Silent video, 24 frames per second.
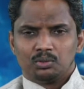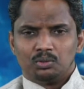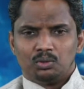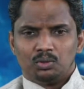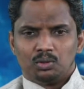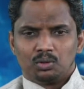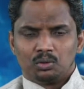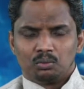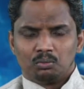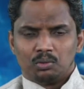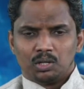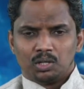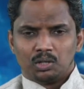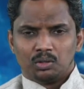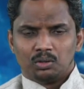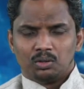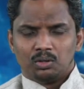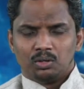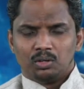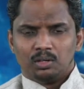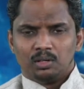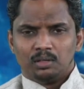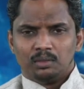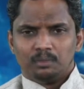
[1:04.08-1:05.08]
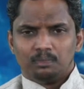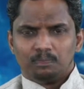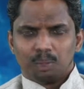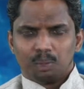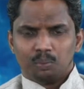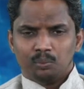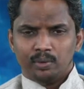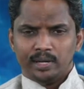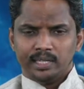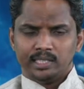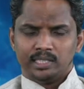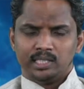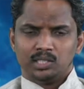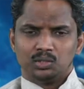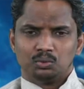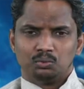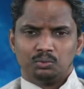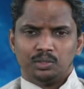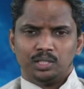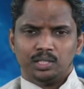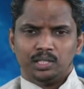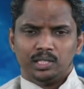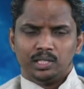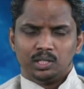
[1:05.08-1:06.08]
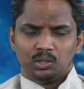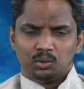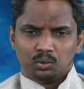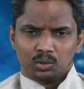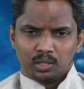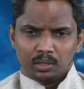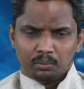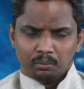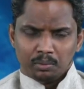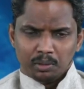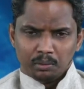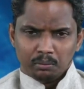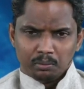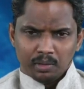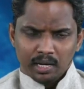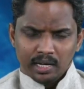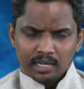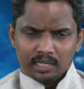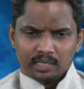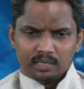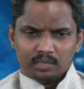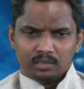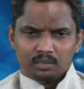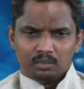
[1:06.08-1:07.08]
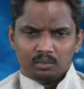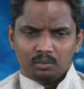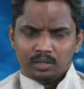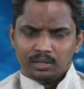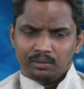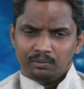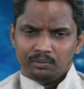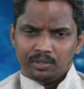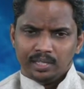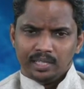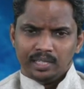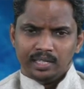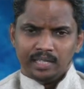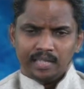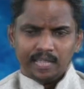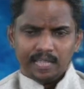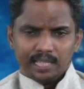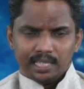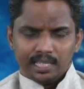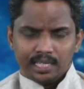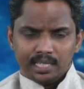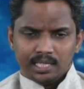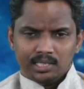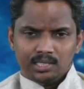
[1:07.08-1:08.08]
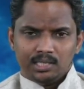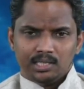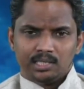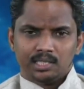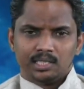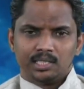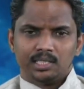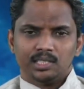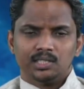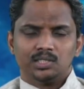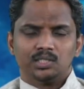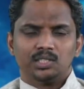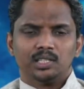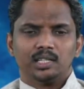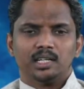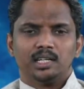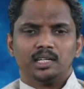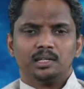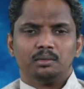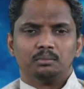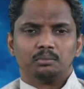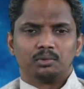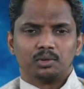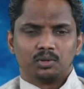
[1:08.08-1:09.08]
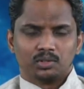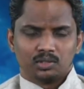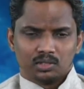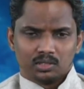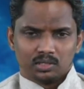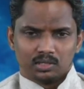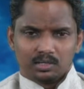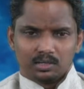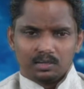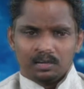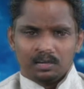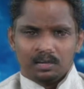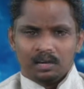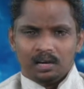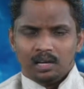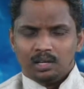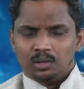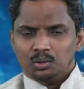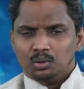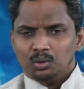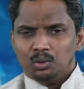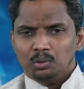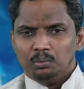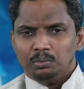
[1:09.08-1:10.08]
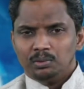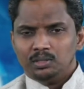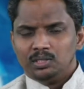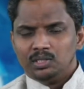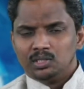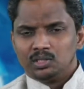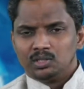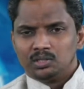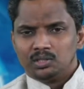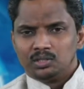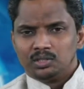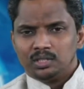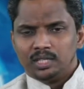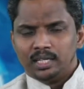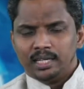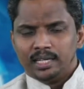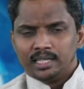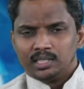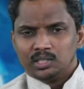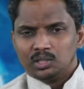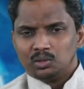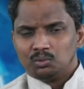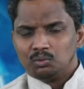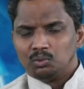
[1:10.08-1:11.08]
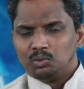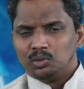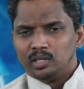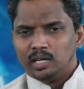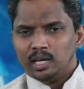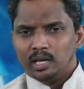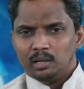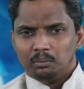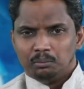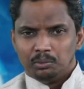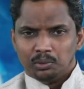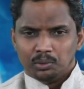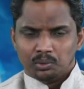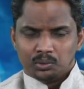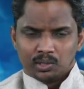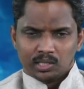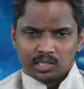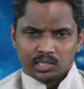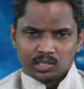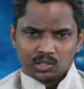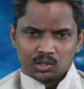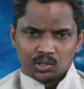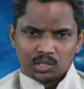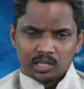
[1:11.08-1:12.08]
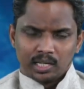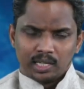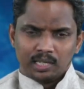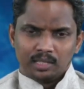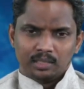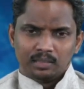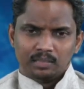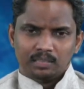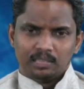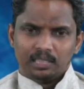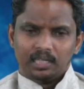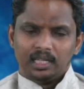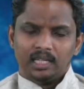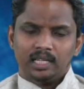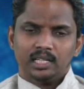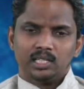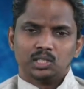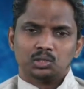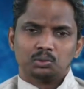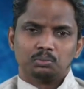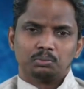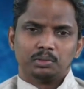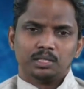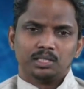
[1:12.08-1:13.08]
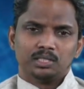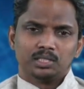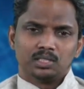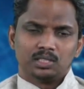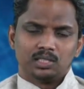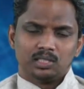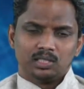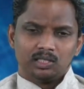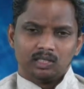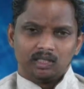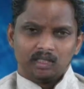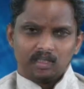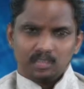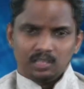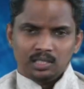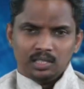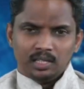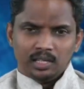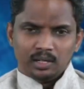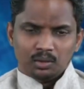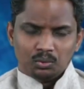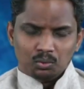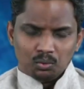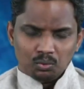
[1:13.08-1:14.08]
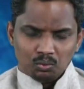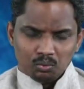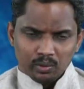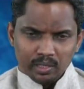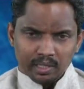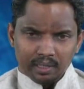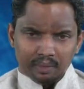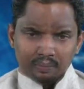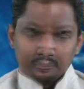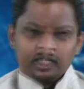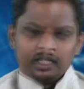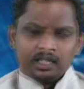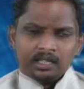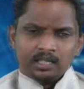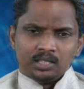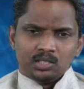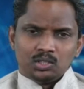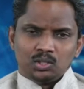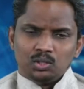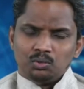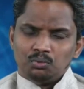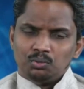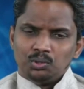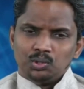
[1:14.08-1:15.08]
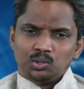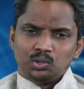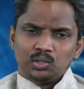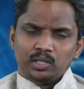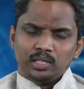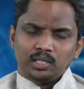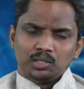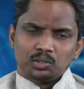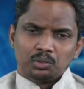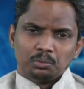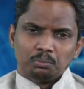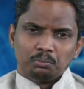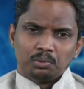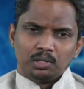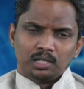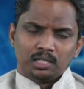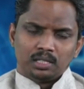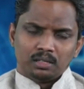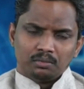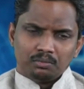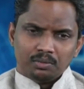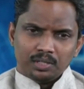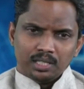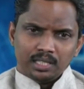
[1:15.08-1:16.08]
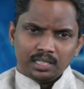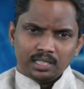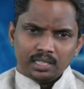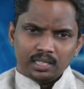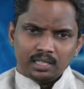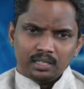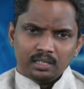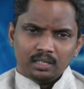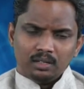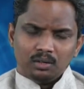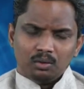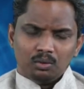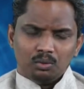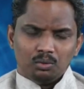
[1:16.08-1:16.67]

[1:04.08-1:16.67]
or what all precautions we need to keep in mind when we engage in the teaching learning process. I hope this lecture would help you to understand the learning spaces in a good way. So if you see a simple definition,